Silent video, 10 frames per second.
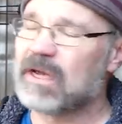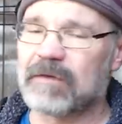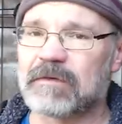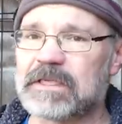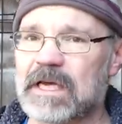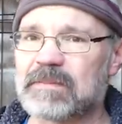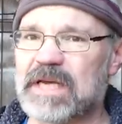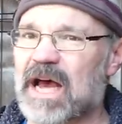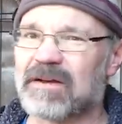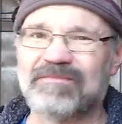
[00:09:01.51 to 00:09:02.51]
If you're deep
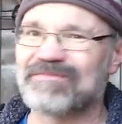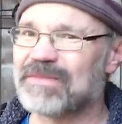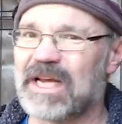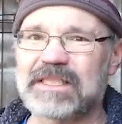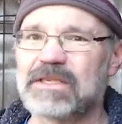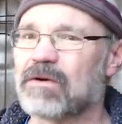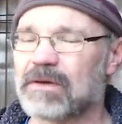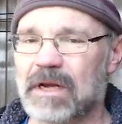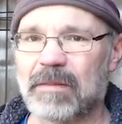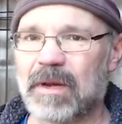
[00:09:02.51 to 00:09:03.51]
down, it's not
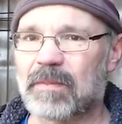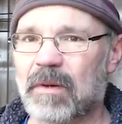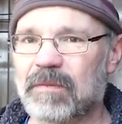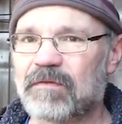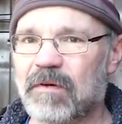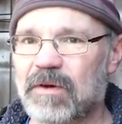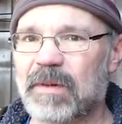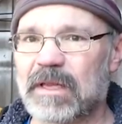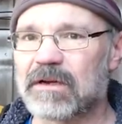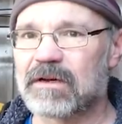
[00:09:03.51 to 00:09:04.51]
going to be a problem for you
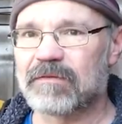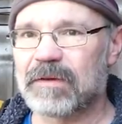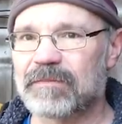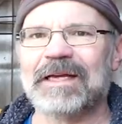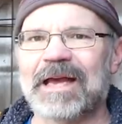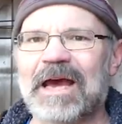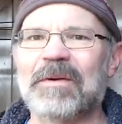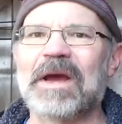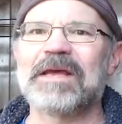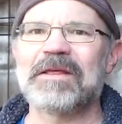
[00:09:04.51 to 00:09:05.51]
by the look of it.
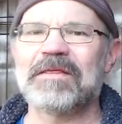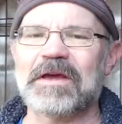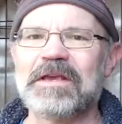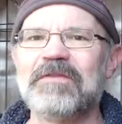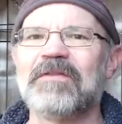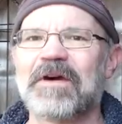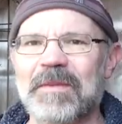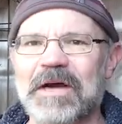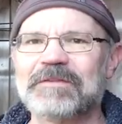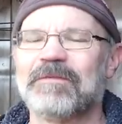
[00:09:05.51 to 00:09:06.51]
Anyway, thank you very
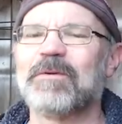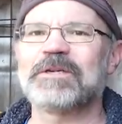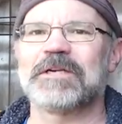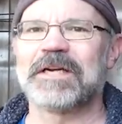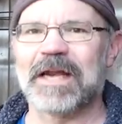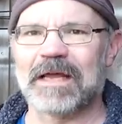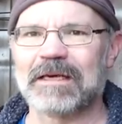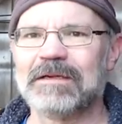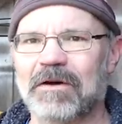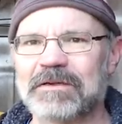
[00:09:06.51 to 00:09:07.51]
much for watching
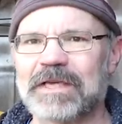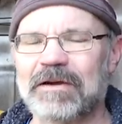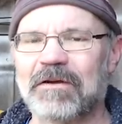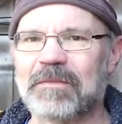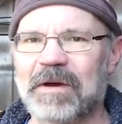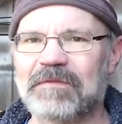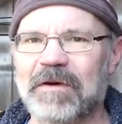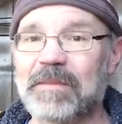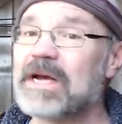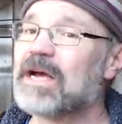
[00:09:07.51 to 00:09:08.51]
another lockdown longbow
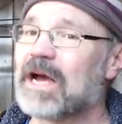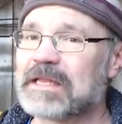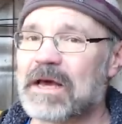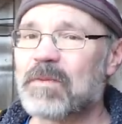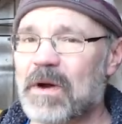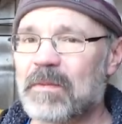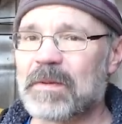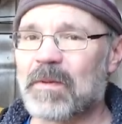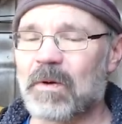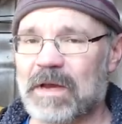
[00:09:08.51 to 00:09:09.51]
film, and there will be
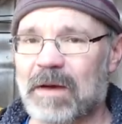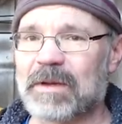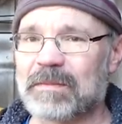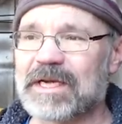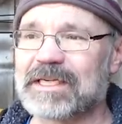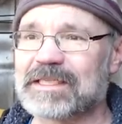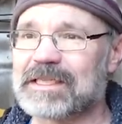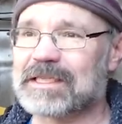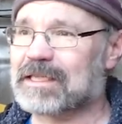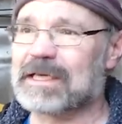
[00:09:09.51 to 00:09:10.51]
more coming because
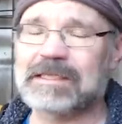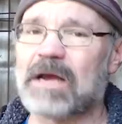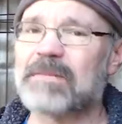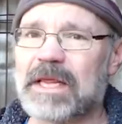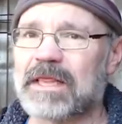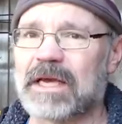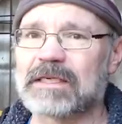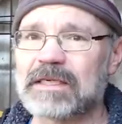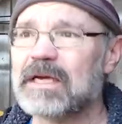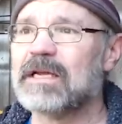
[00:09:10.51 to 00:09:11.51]
there's so many
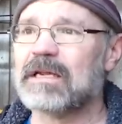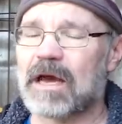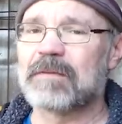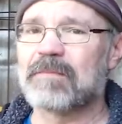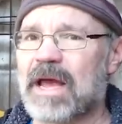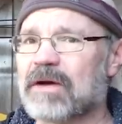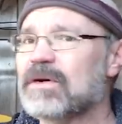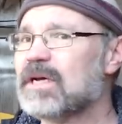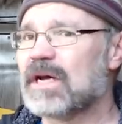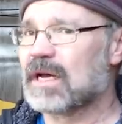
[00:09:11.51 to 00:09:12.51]
things like mail
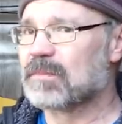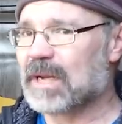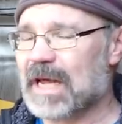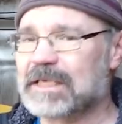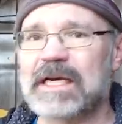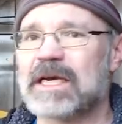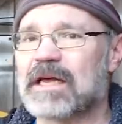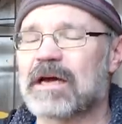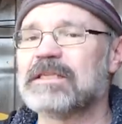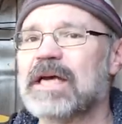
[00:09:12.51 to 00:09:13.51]
and plate
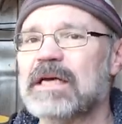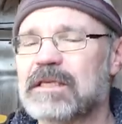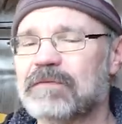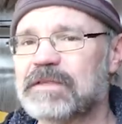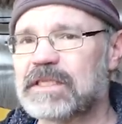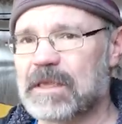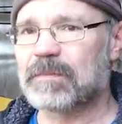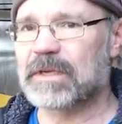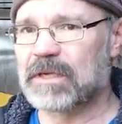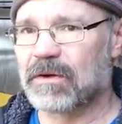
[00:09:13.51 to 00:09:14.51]
that I just have
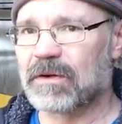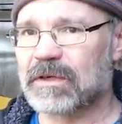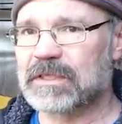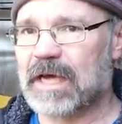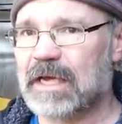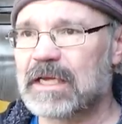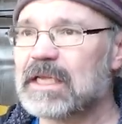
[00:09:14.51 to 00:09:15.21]
simply not looked at.